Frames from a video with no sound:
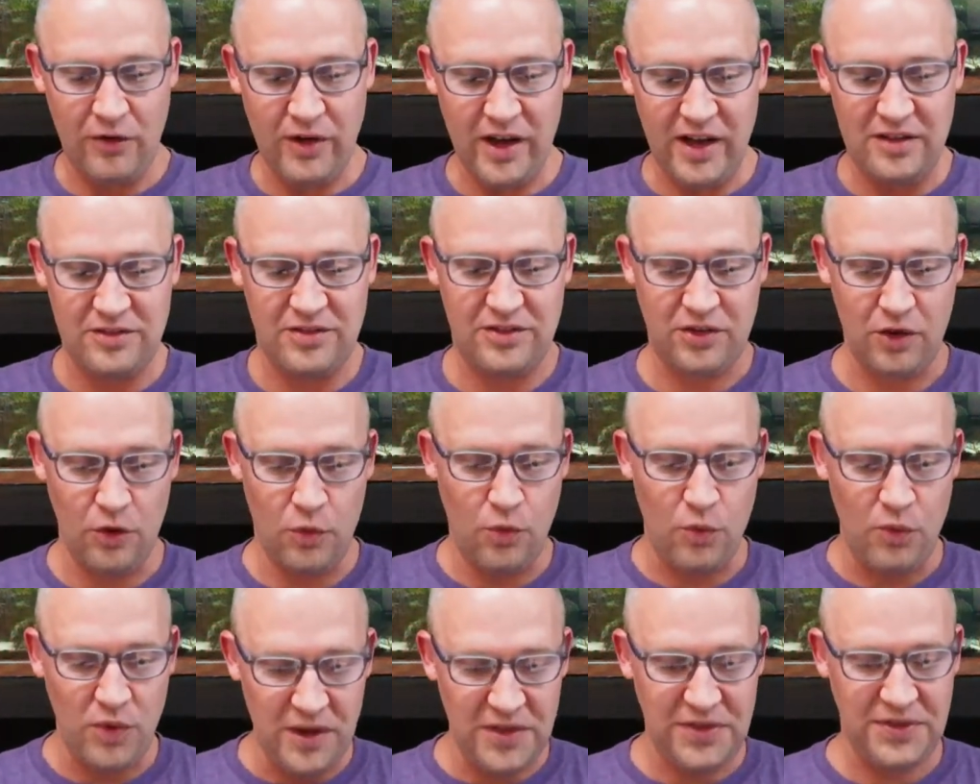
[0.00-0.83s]
Alright,
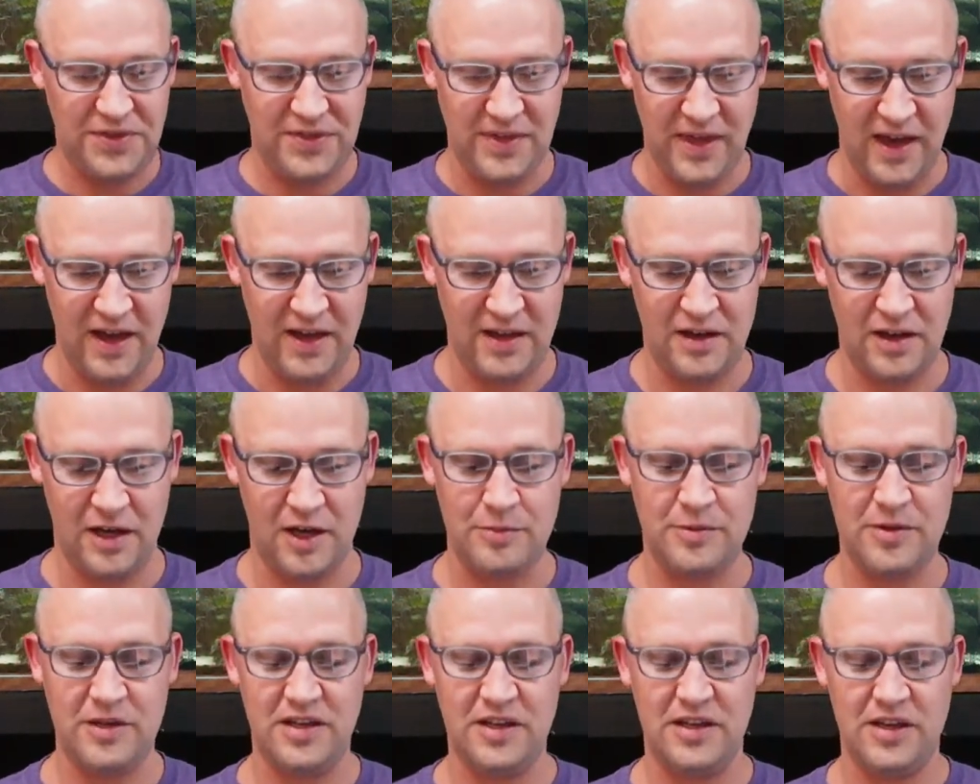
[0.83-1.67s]
so with that,
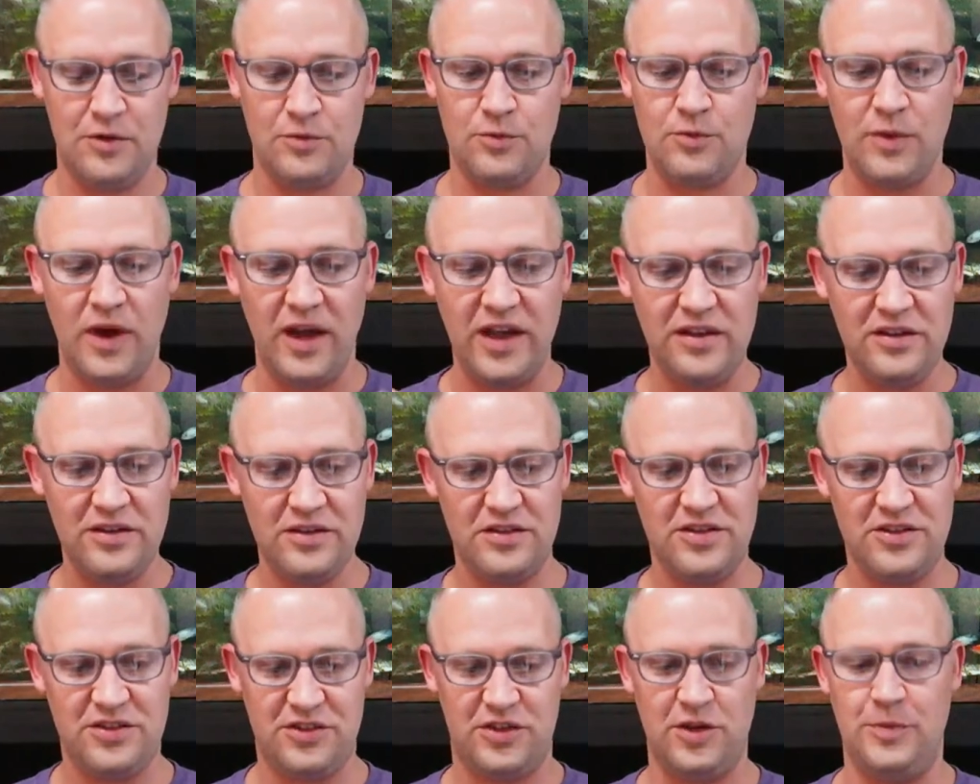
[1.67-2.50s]
I'm going to get right
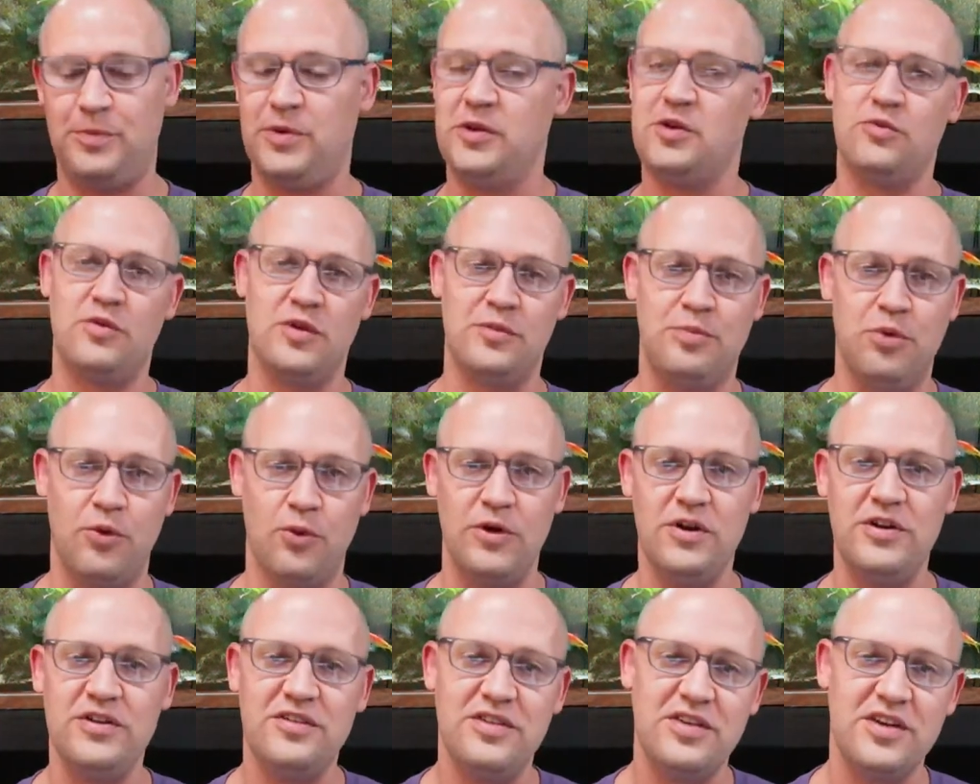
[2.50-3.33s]
into the shipping
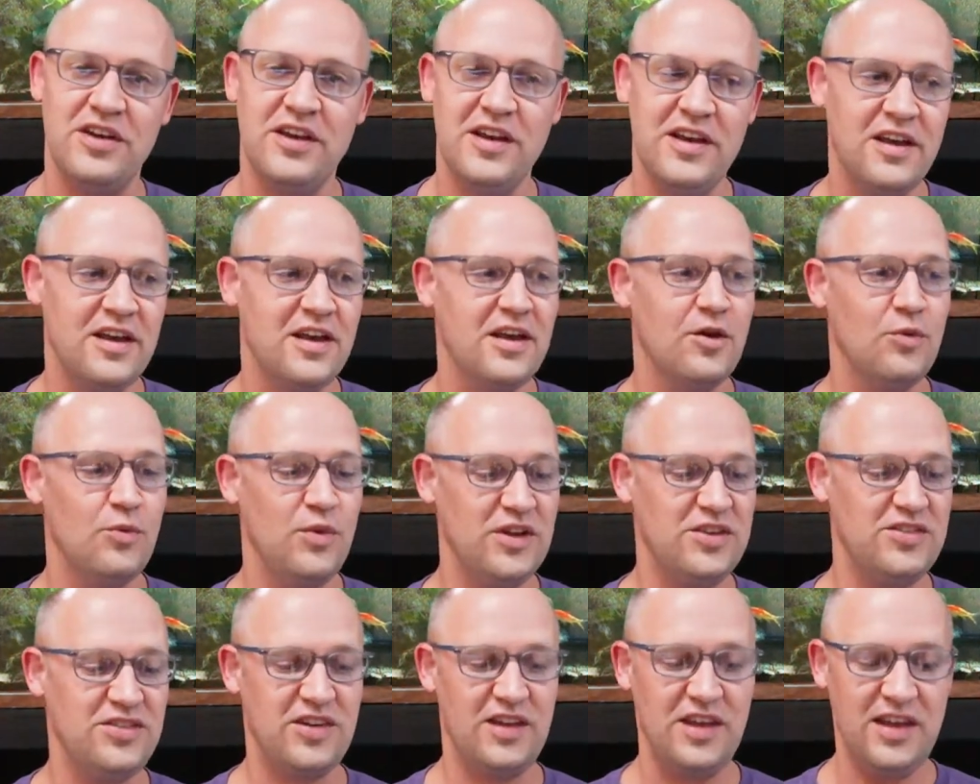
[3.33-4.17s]
report,
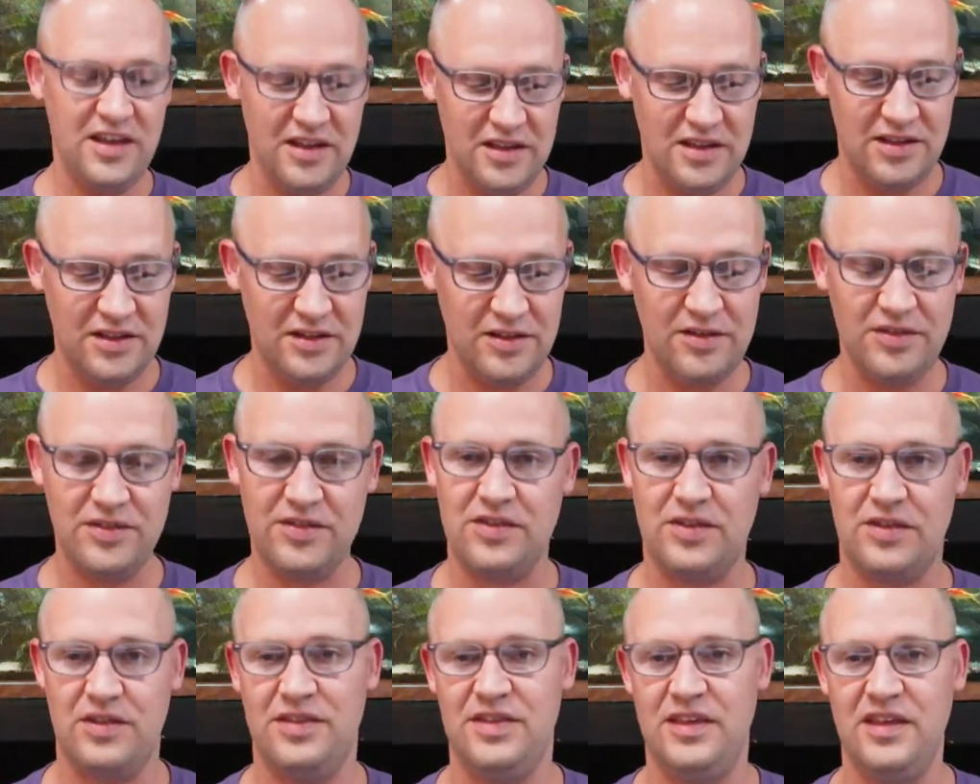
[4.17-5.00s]
which
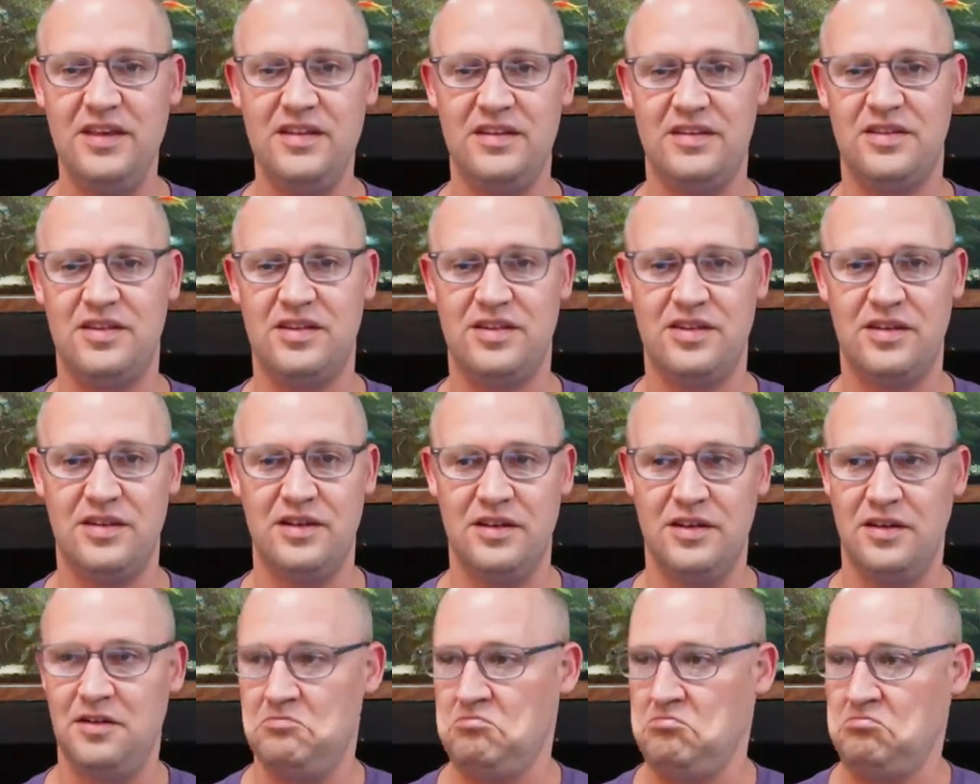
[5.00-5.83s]
is that
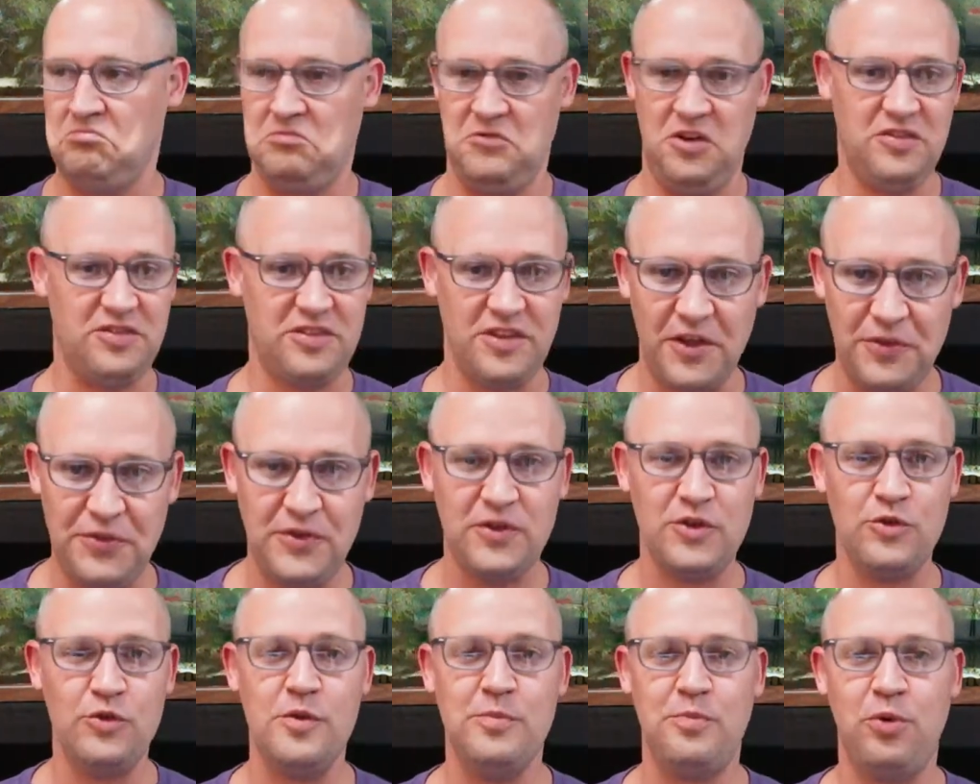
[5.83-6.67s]
there's
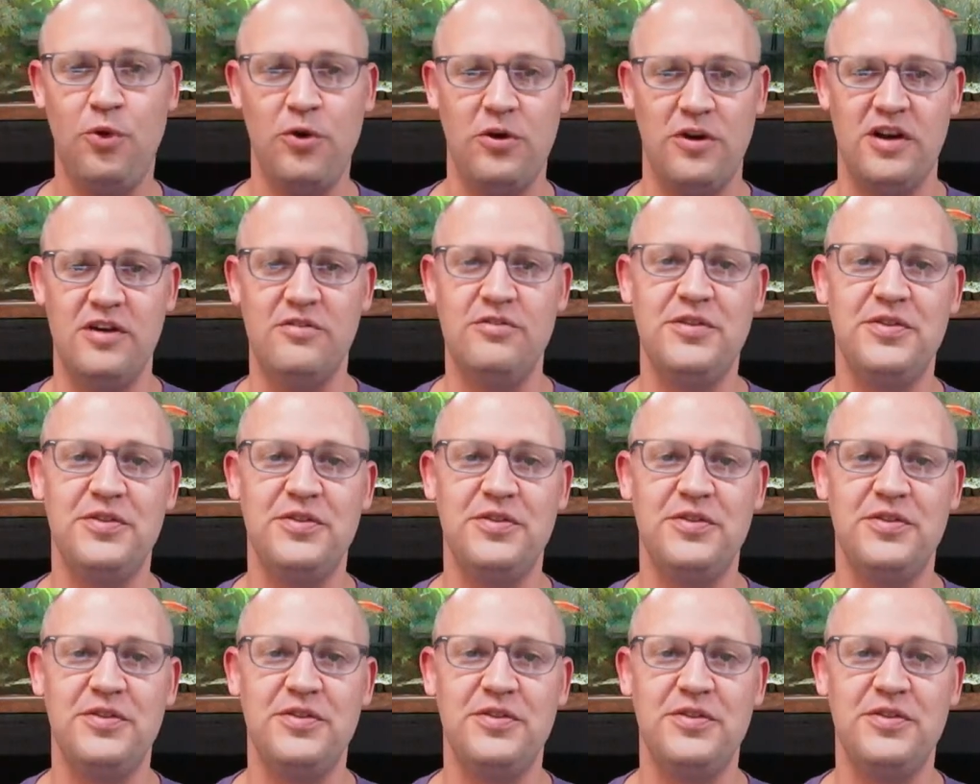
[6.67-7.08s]
nothing to report.